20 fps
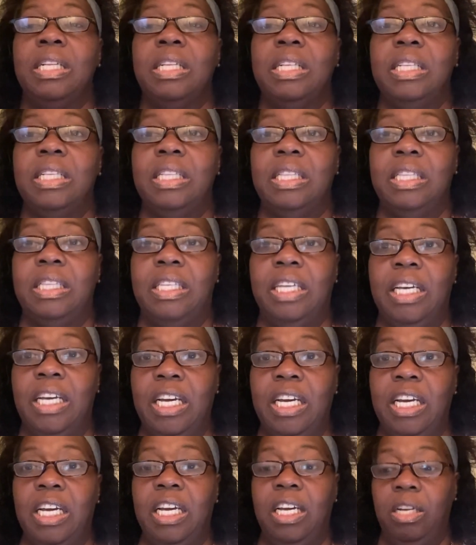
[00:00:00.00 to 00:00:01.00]

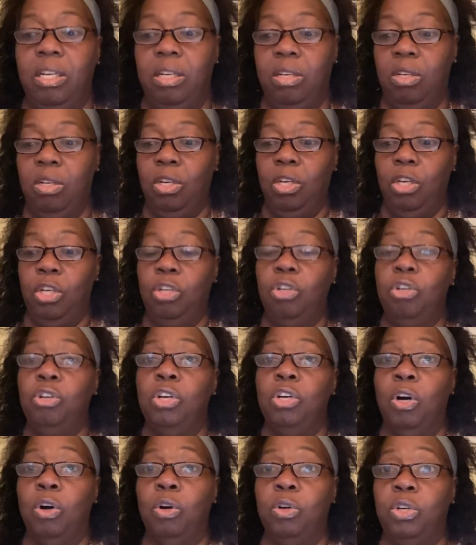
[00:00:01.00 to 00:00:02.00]
Then you
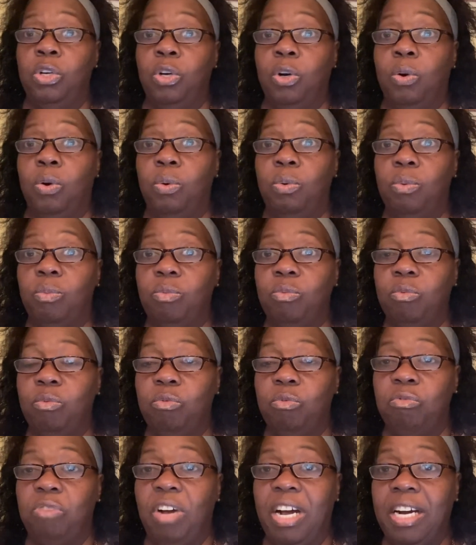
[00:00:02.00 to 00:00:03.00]
know your
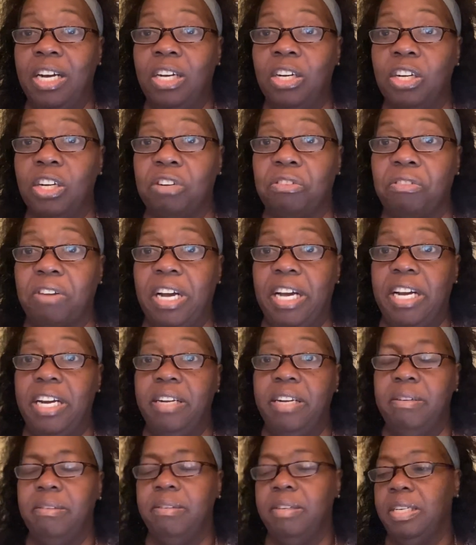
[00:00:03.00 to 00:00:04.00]
regular
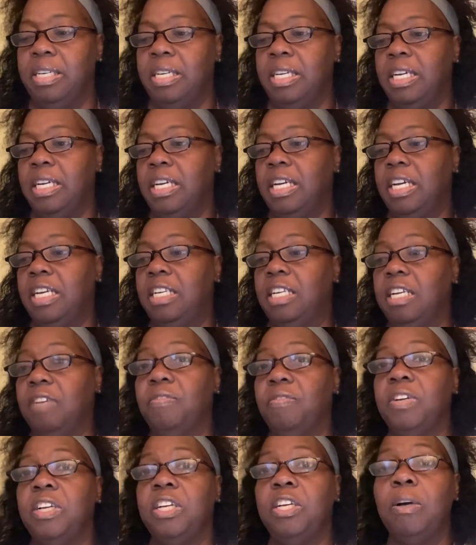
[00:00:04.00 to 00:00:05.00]
credit is
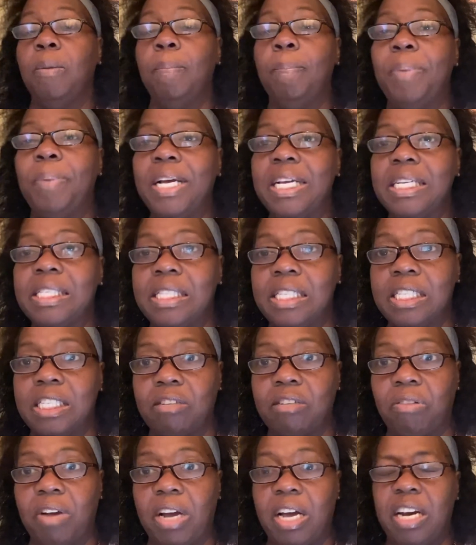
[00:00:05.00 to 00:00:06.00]
different than your business
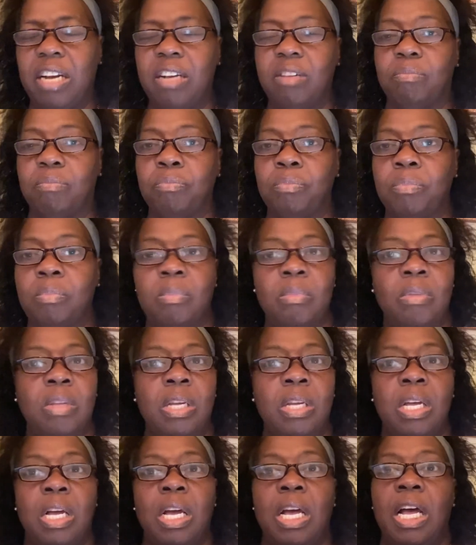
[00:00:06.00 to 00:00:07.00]
credit.
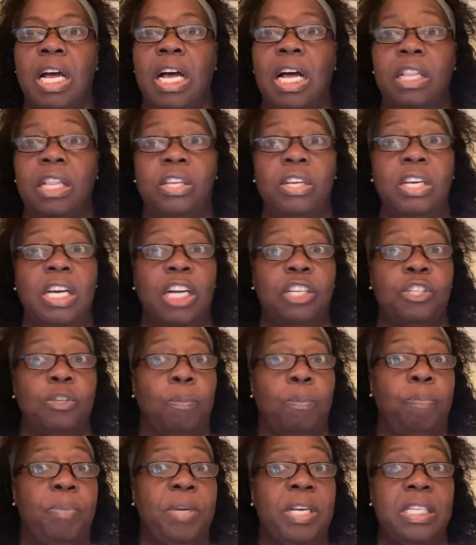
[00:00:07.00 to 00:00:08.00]
After you got your
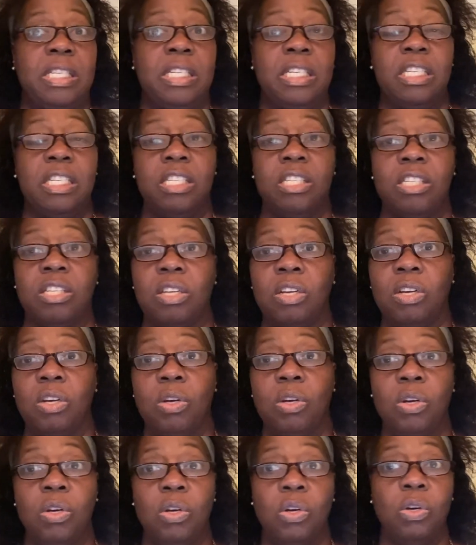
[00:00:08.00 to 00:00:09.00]
business
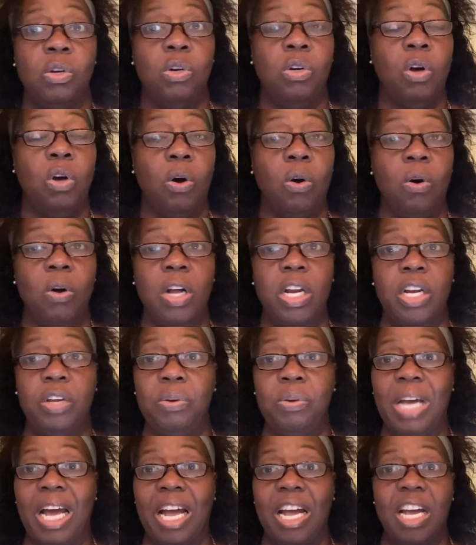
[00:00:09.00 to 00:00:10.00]
going and
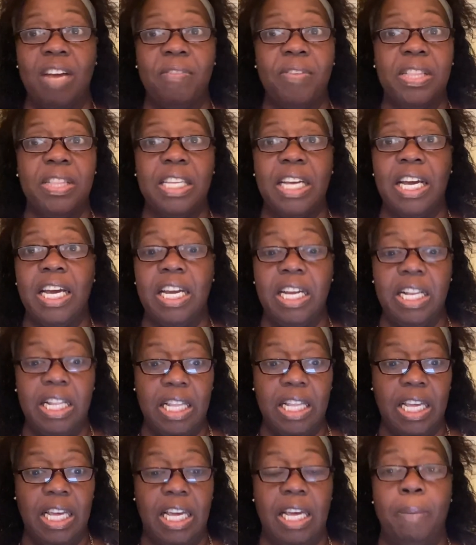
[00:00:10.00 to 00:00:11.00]
you got everything
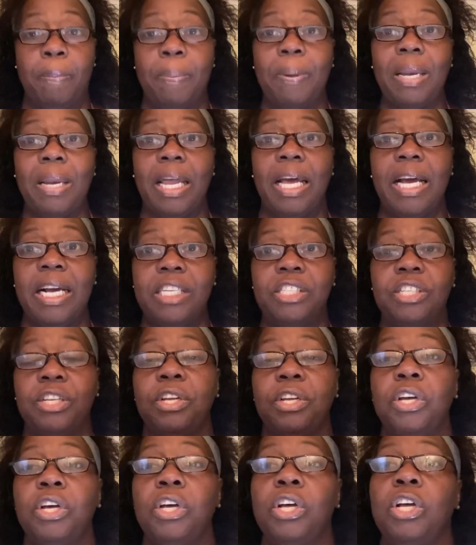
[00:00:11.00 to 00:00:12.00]
in place,
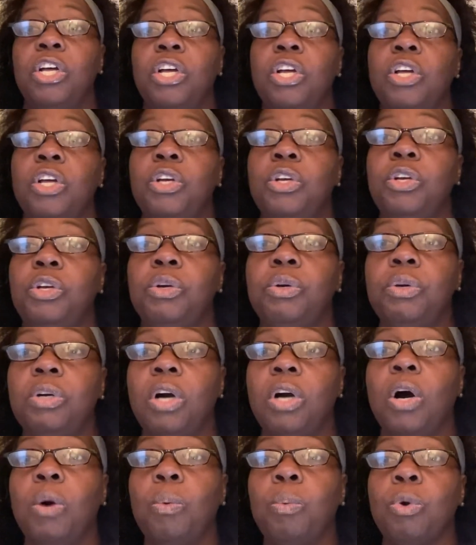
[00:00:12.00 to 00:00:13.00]
you
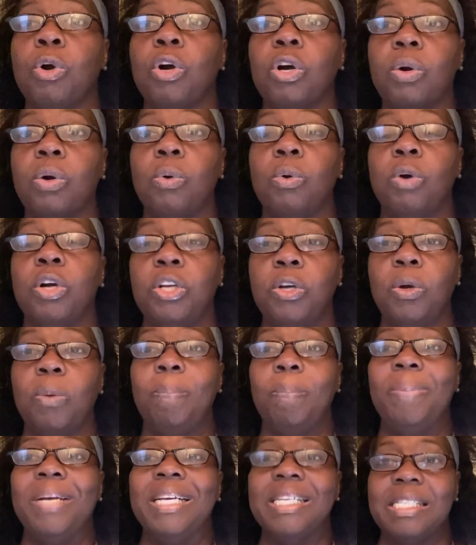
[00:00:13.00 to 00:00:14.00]
go work on your
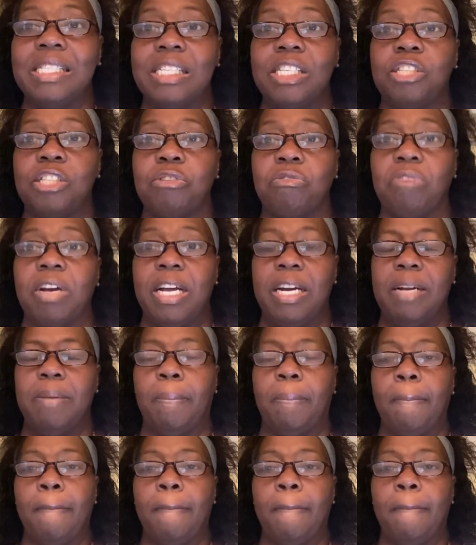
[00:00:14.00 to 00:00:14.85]
business credit.